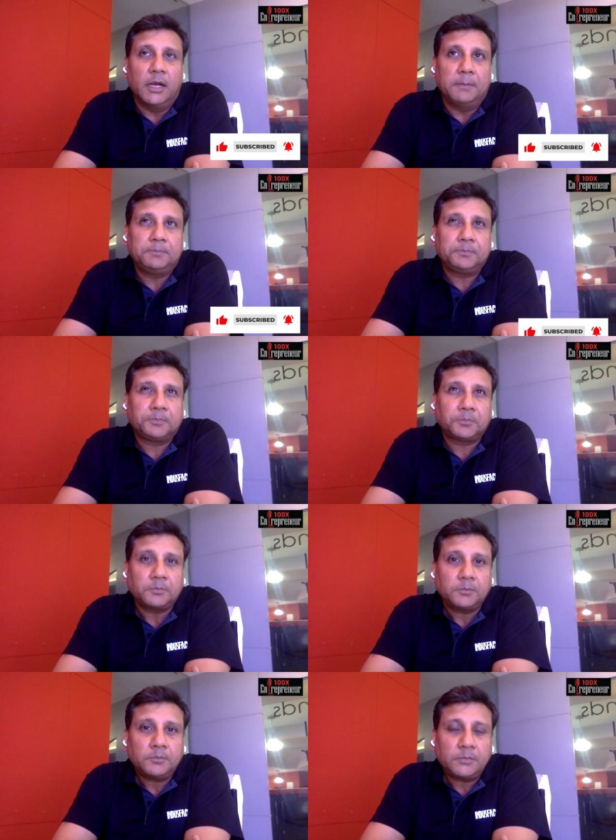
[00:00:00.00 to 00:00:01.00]

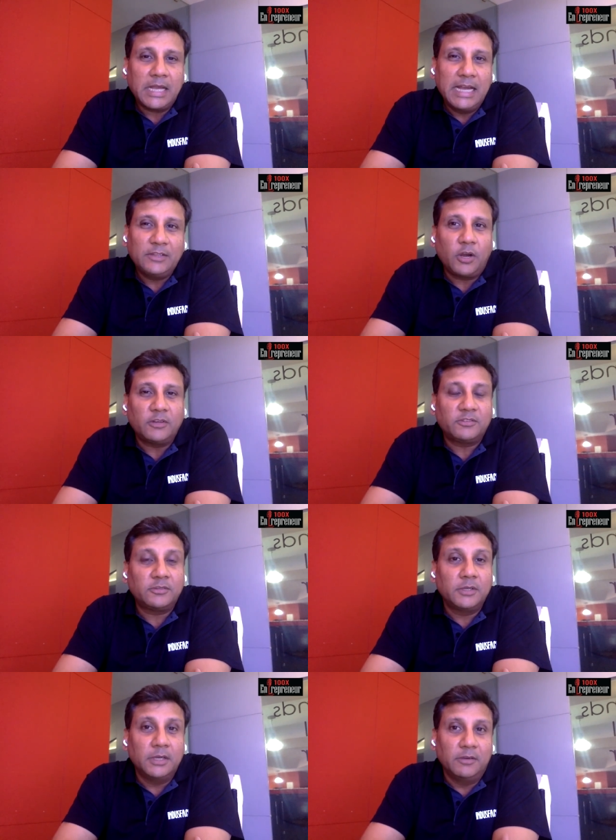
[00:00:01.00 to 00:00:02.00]
I thought
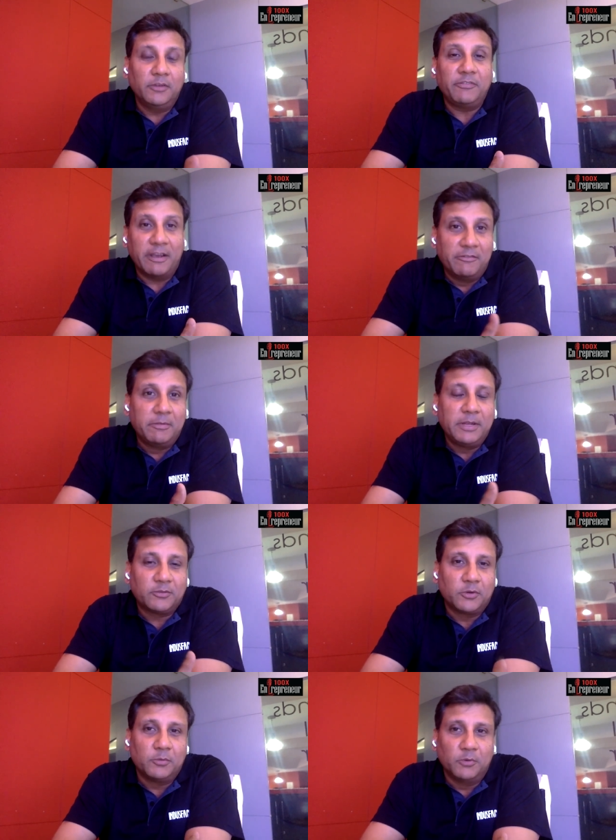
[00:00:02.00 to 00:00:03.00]
if
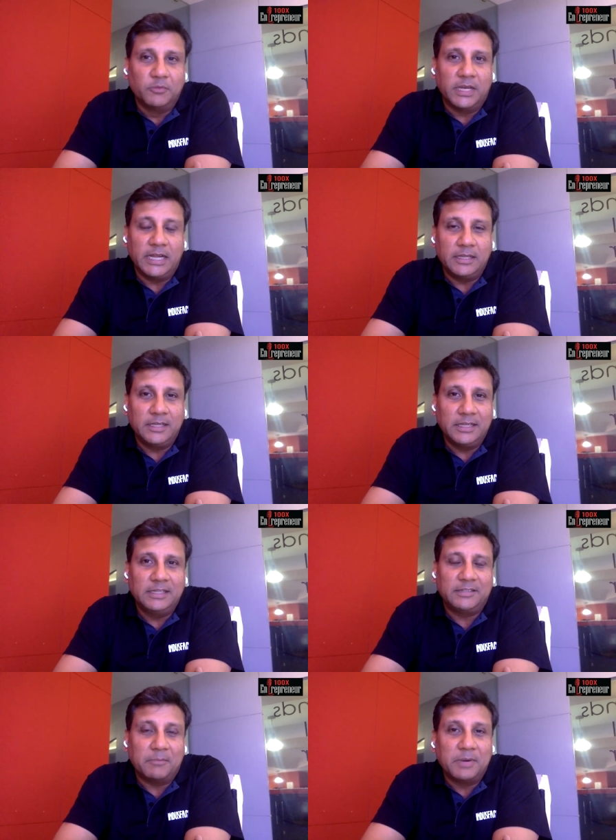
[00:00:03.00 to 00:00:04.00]
everybody is going to move there,
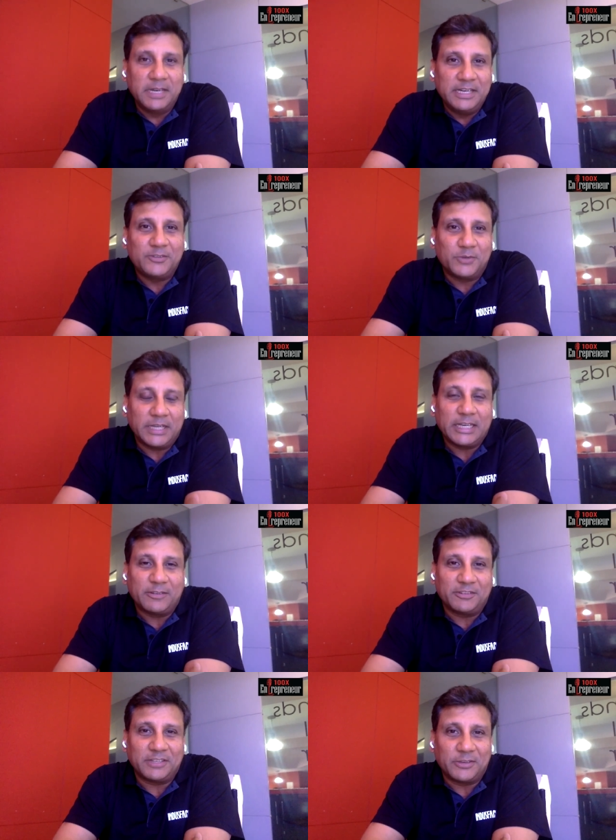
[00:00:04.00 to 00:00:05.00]
somebody needs to
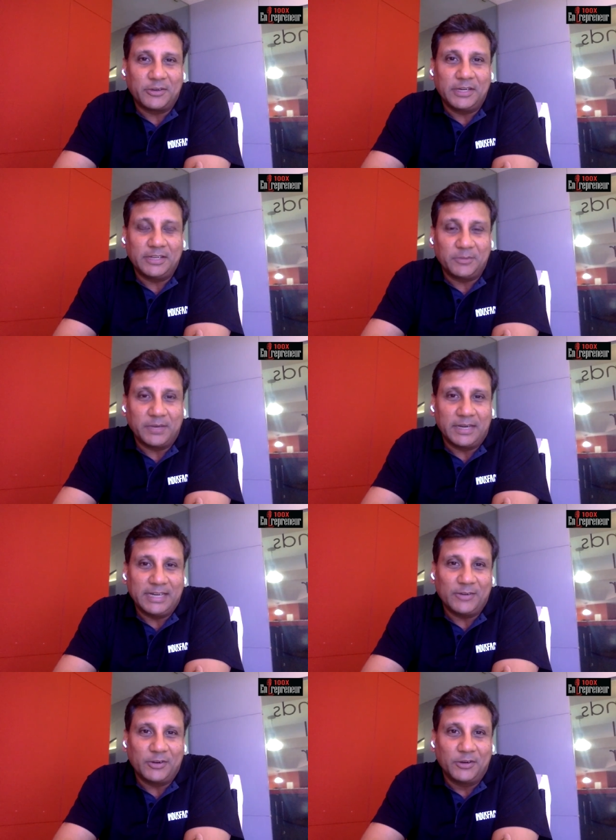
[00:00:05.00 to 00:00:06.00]
take care of the security as well, right?